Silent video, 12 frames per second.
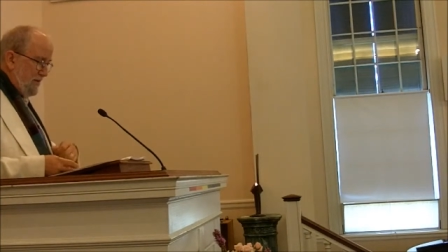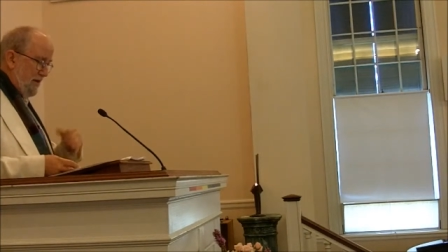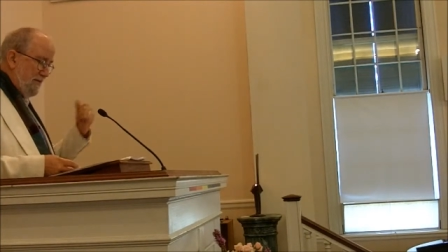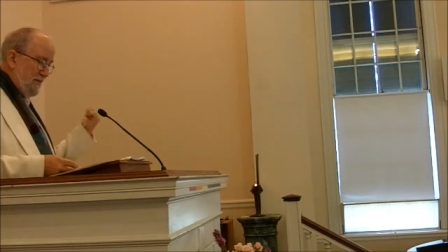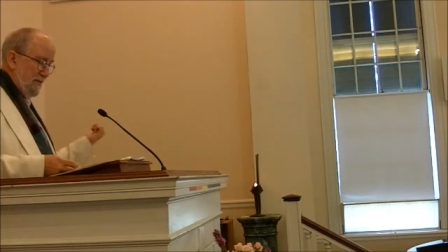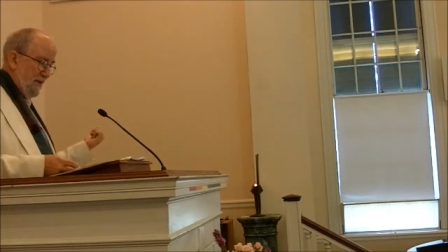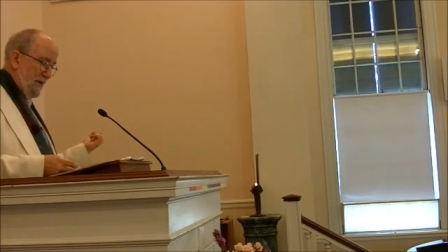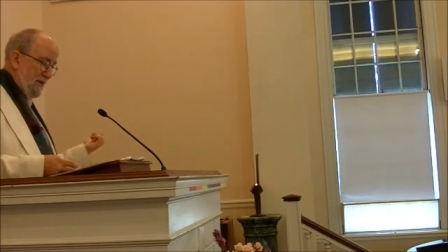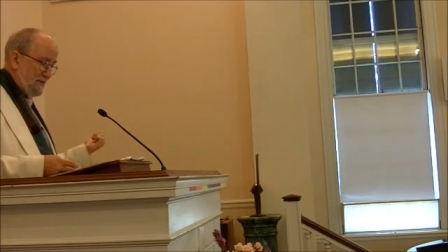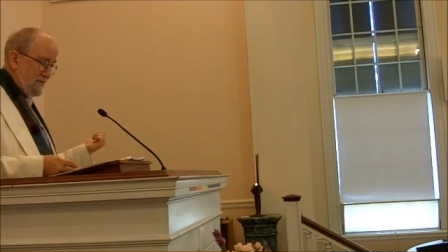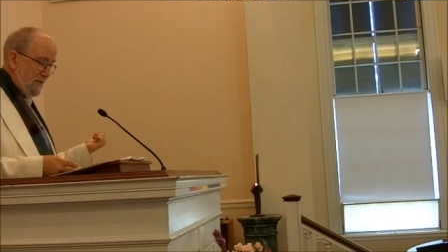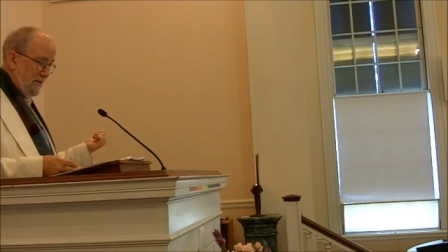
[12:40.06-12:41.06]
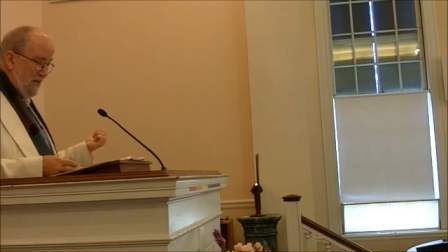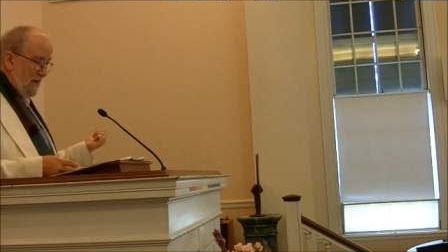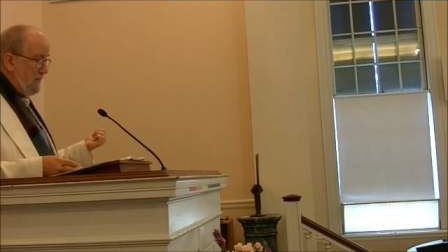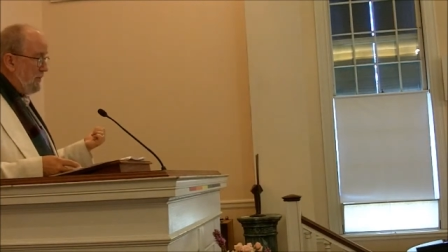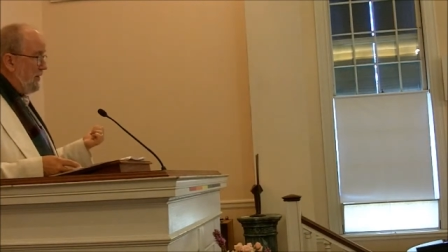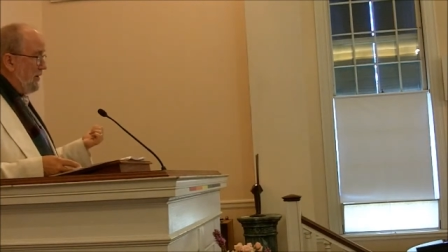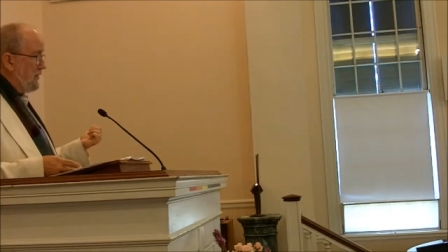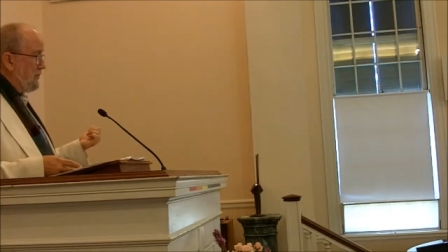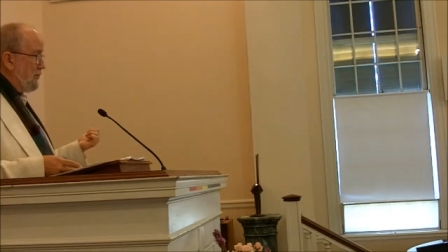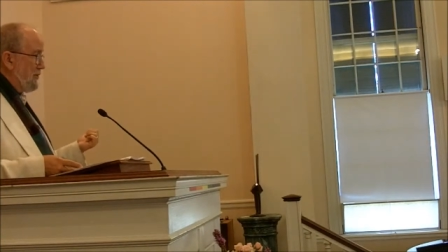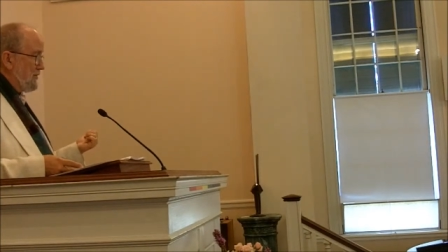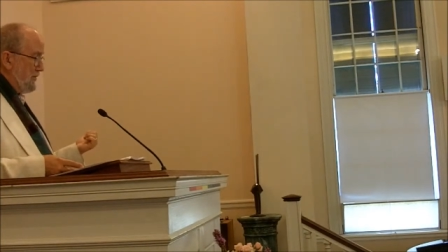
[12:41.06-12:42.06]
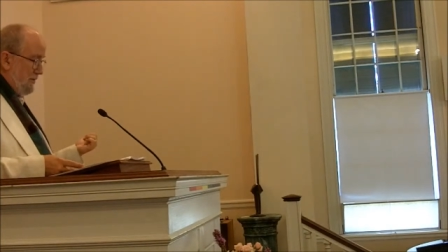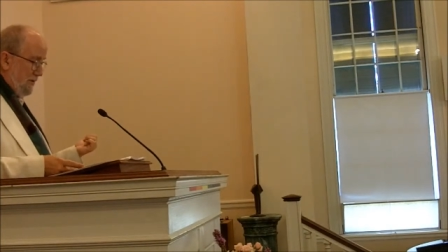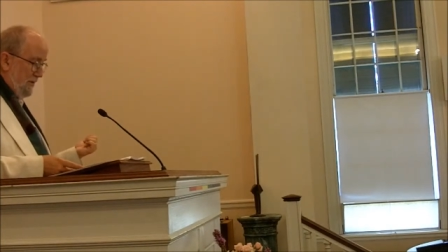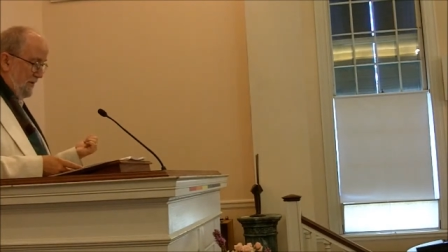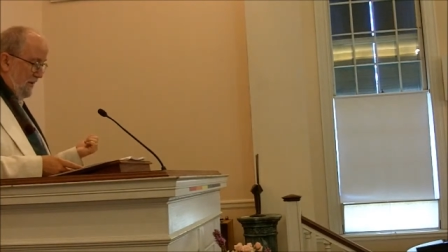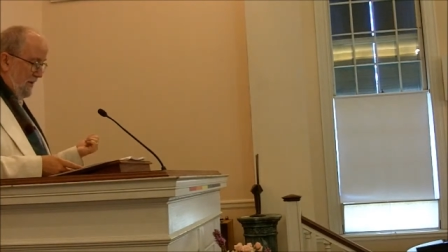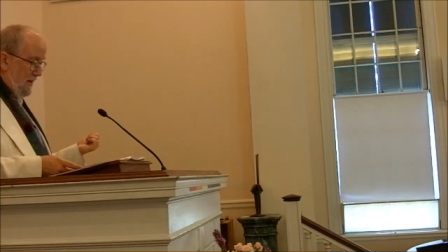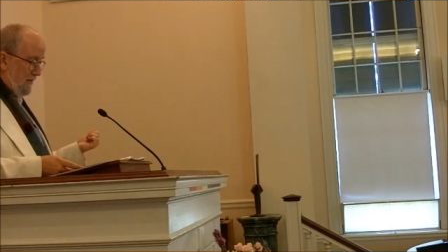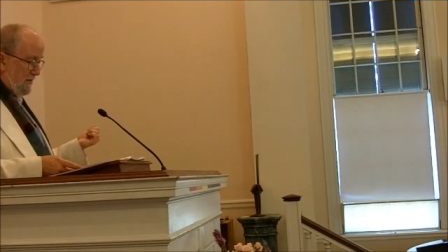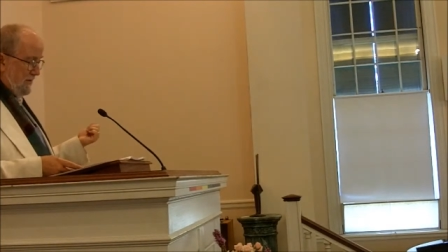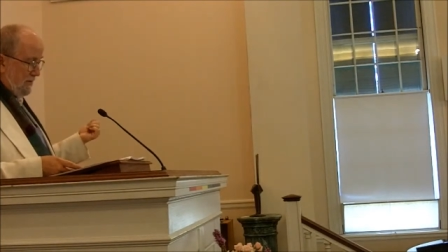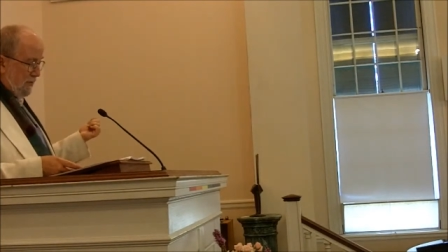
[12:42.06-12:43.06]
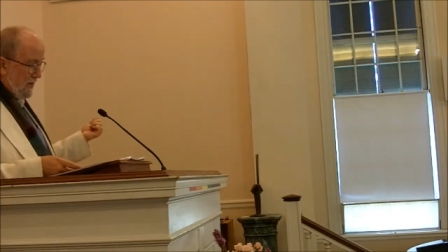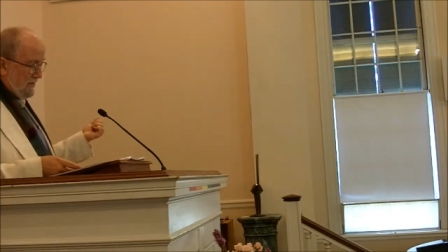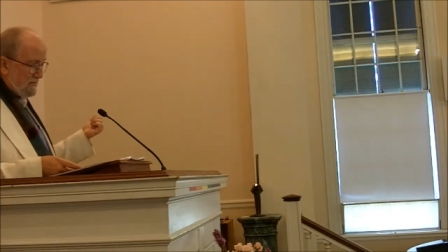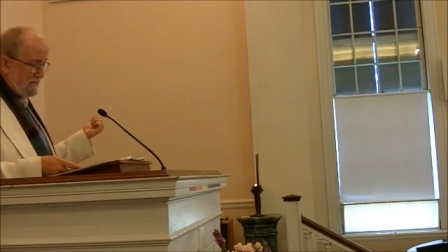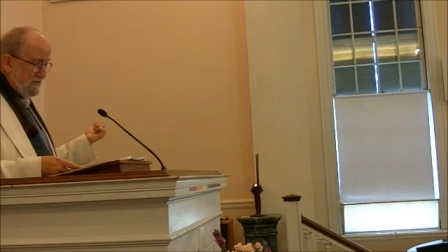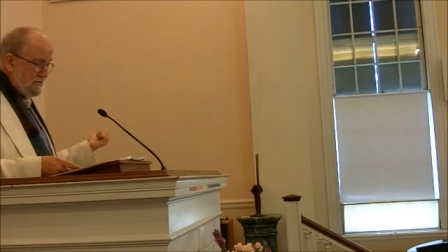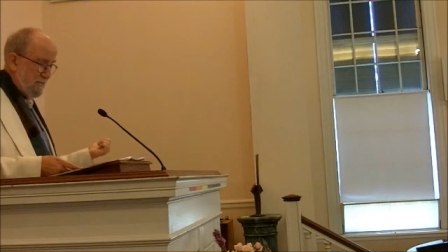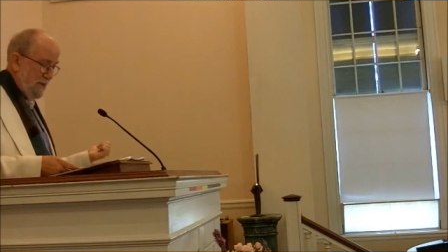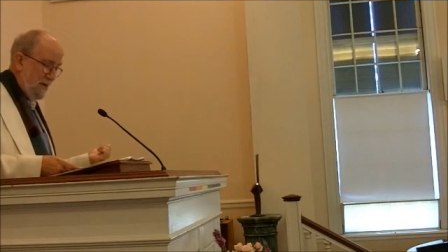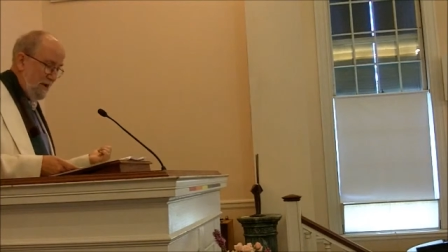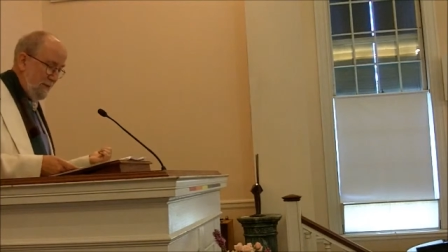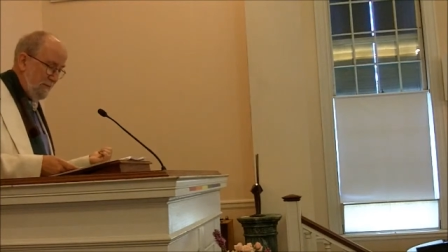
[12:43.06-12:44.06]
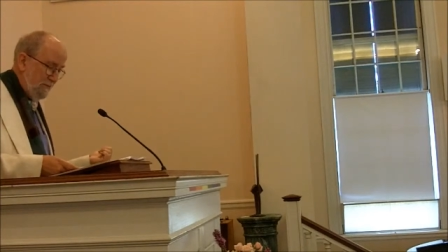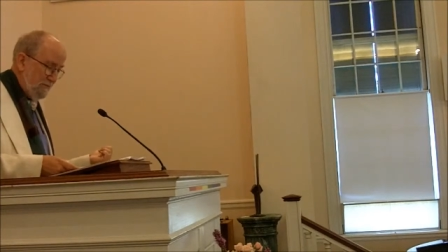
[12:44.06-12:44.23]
that everything east of the line belonged to Portugal and everything west to Spain.